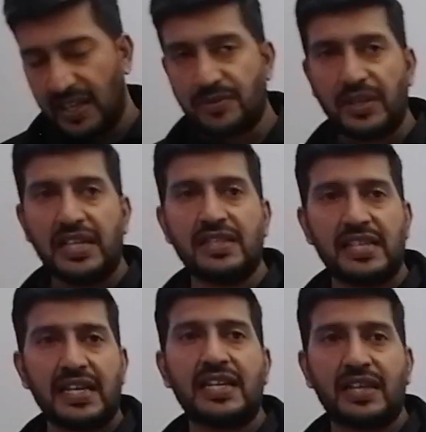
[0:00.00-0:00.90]
That's why they
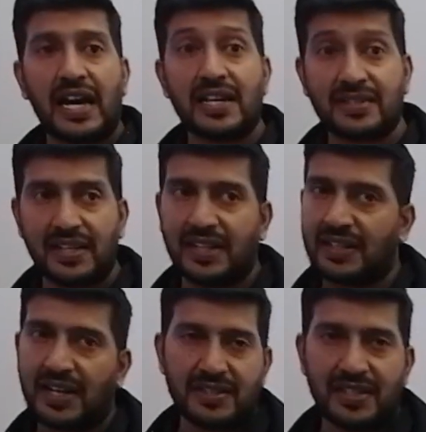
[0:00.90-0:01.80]
say cast
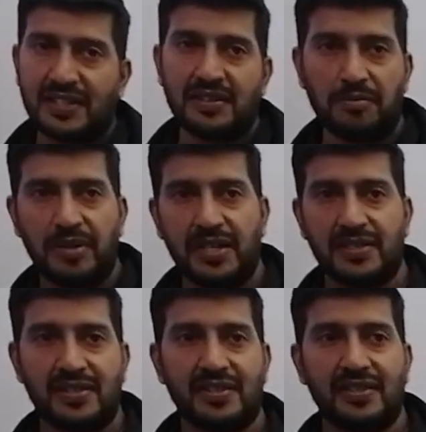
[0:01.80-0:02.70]
iron. Cast iron is the
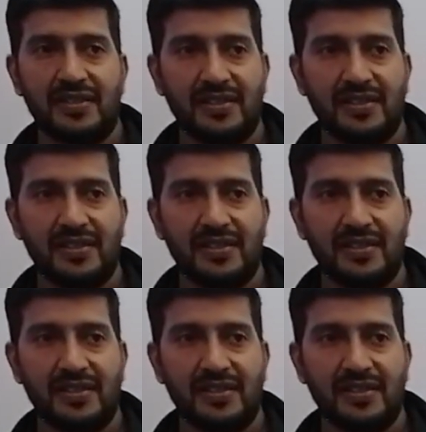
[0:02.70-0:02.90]
best,